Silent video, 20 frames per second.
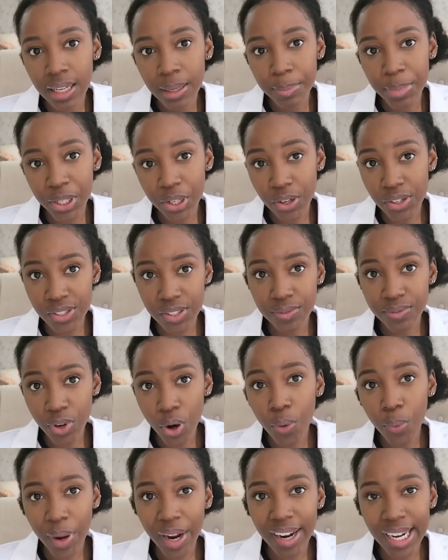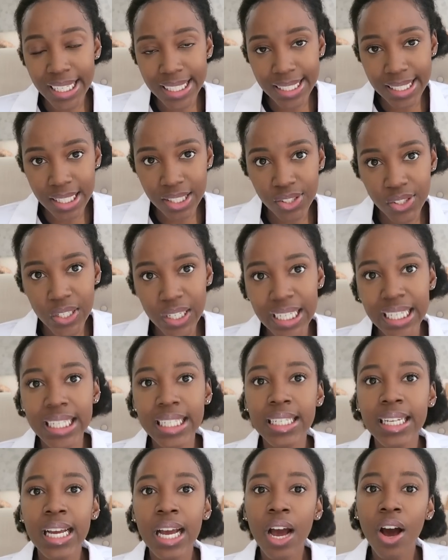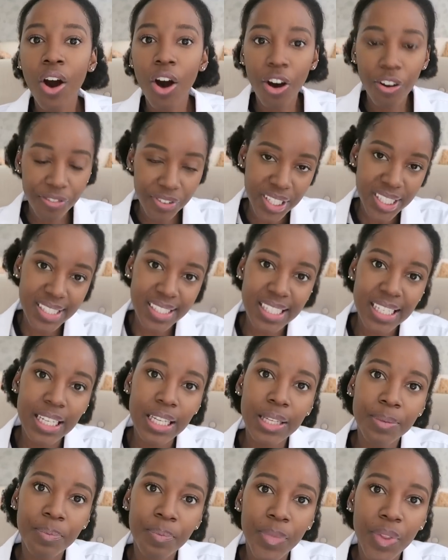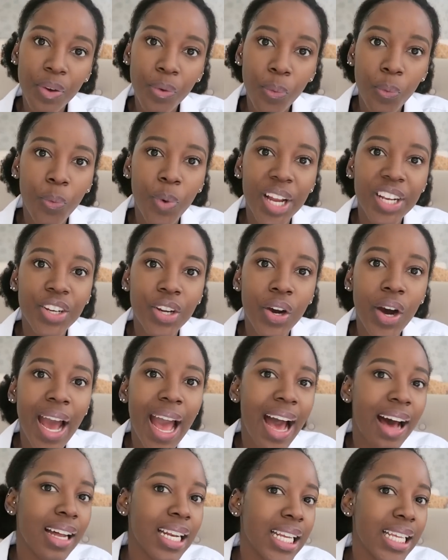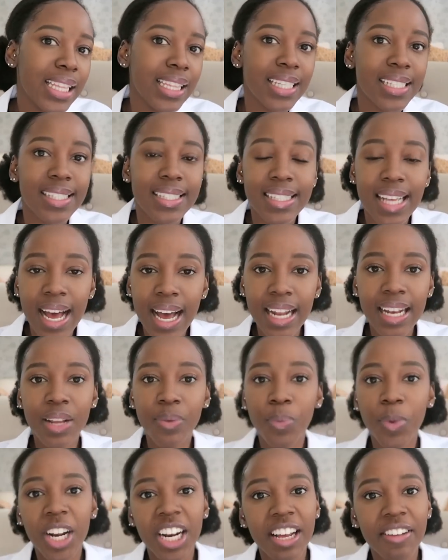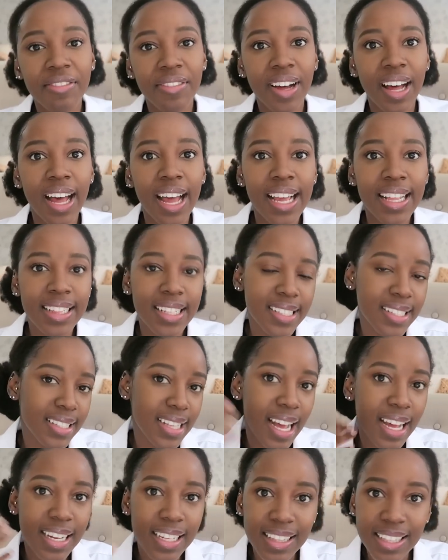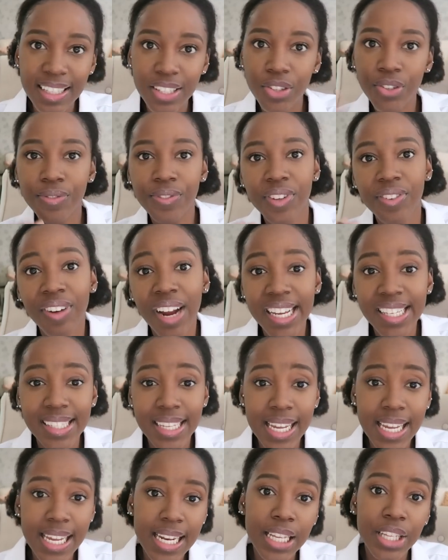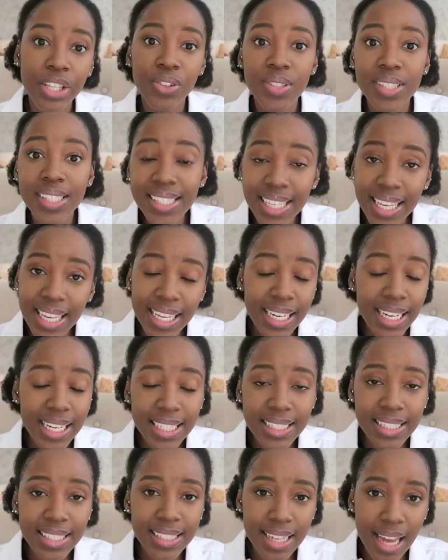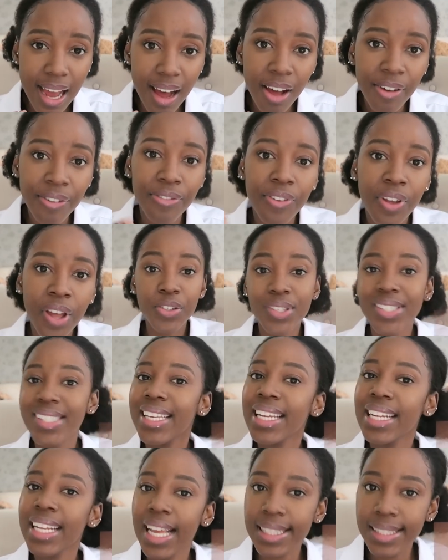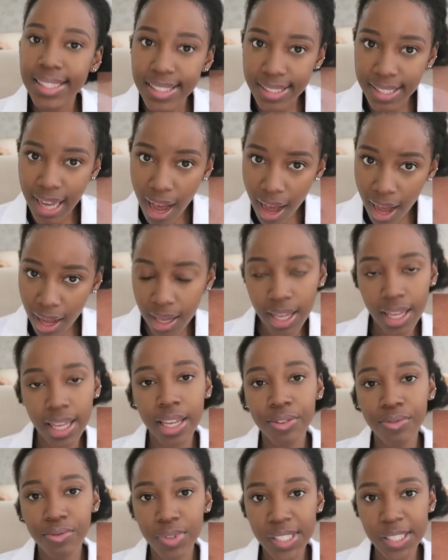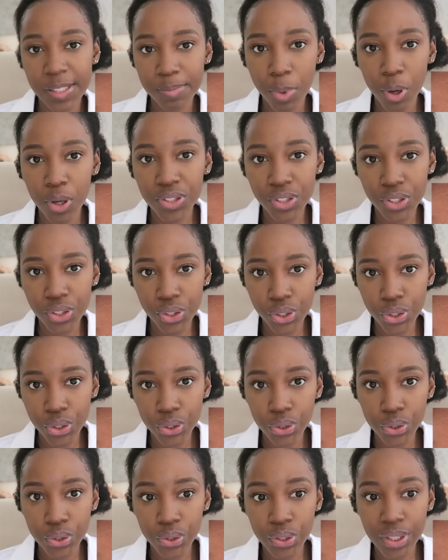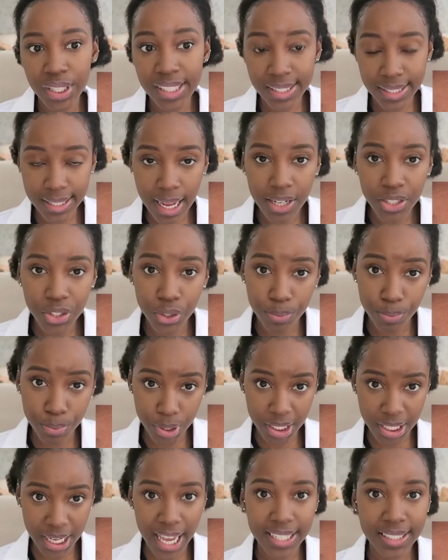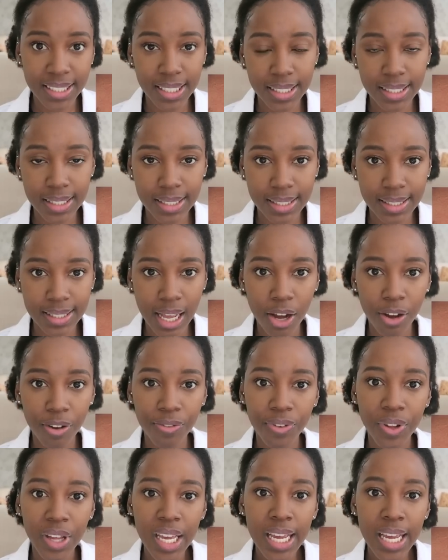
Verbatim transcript: because of not wearing sunscreen. Obviously, when you're out in the sun and whatever, and the sun, the UV rays are hitting your skin and stuff, your skin gets darker in response to the sun to protect itself.